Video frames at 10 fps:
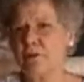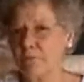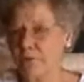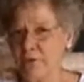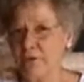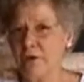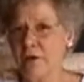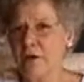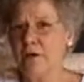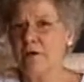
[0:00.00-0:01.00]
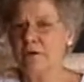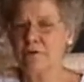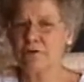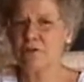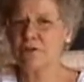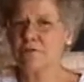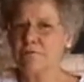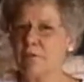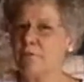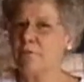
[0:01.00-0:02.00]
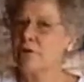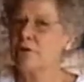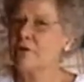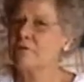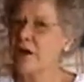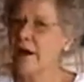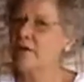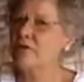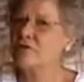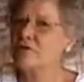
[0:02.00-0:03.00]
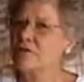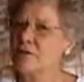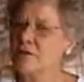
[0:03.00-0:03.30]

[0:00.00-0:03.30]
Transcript: and pure, which is from the book of Titus.